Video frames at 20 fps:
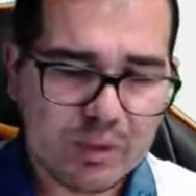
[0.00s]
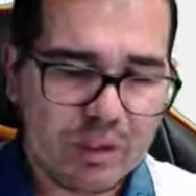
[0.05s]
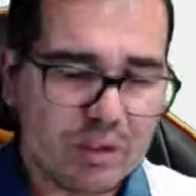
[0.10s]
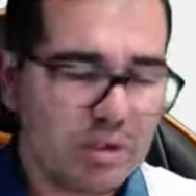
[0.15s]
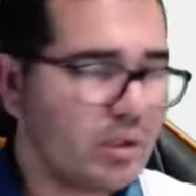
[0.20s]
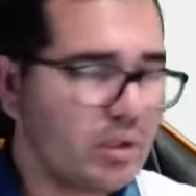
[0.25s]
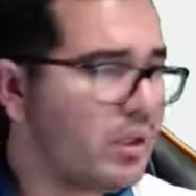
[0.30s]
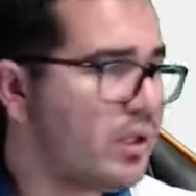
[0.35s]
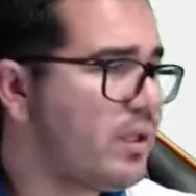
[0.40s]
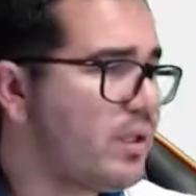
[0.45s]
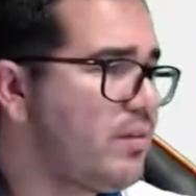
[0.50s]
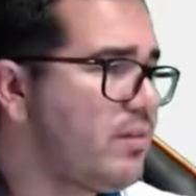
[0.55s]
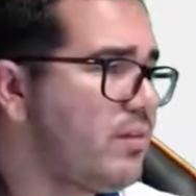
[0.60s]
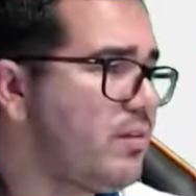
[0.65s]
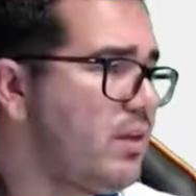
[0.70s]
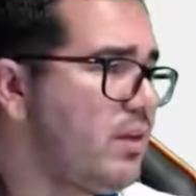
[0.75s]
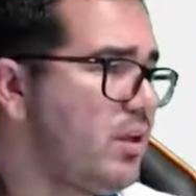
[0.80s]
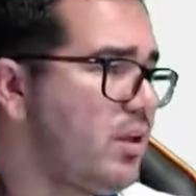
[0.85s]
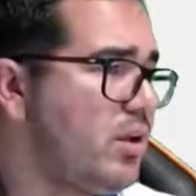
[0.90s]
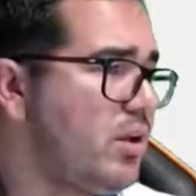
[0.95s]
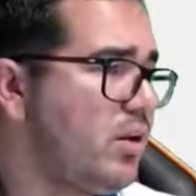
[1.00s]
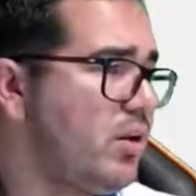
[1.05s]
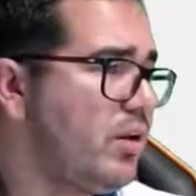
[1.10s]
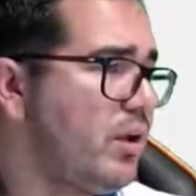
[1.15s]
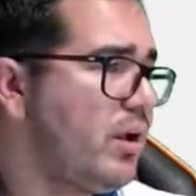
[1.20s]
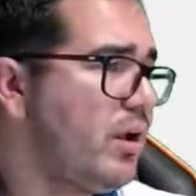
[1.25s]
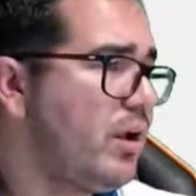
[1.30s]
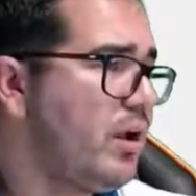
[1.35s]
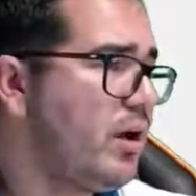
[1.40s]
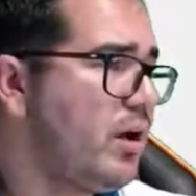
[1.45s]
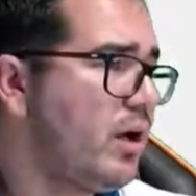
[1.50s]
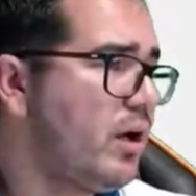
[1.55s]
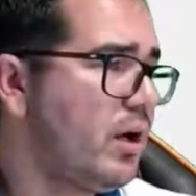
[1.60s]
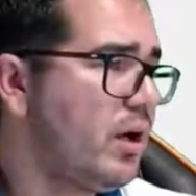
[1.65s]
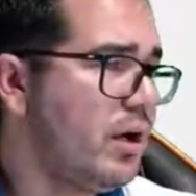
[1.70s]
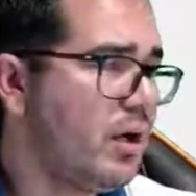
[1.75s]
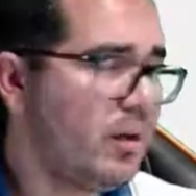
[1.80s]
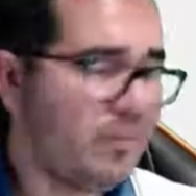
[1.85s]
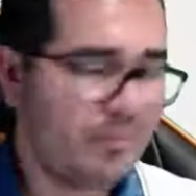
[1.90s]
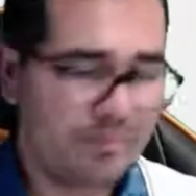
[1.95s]
let's see here,
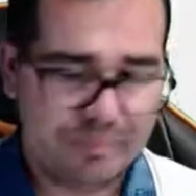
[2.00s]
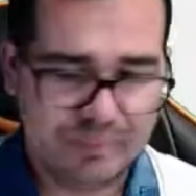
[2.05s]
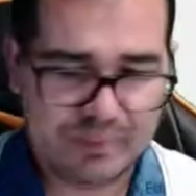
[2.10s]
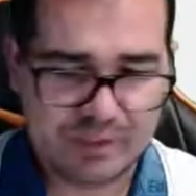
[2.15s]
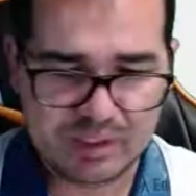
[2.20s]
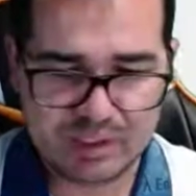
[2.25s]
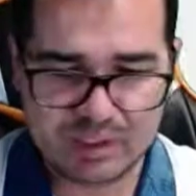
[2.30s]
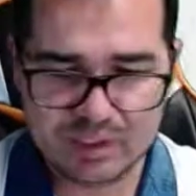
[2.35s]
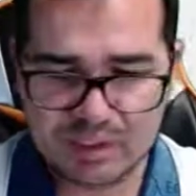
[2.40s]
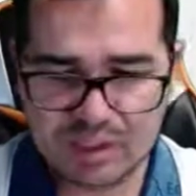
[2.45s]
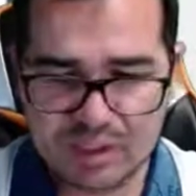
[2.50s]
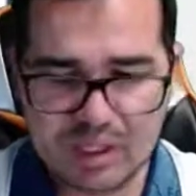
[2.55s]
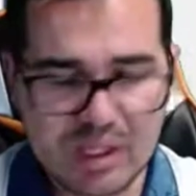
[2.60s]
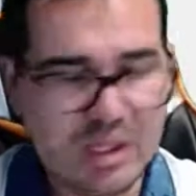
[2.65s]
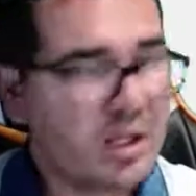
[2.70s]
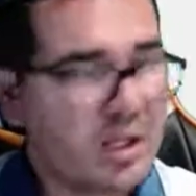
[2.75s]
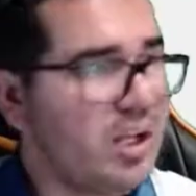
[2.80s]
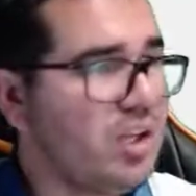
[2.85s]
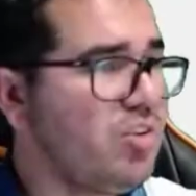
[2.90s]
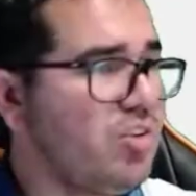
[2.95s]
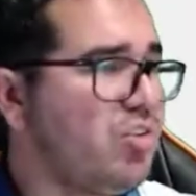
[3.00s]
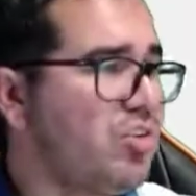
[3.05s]
um, English,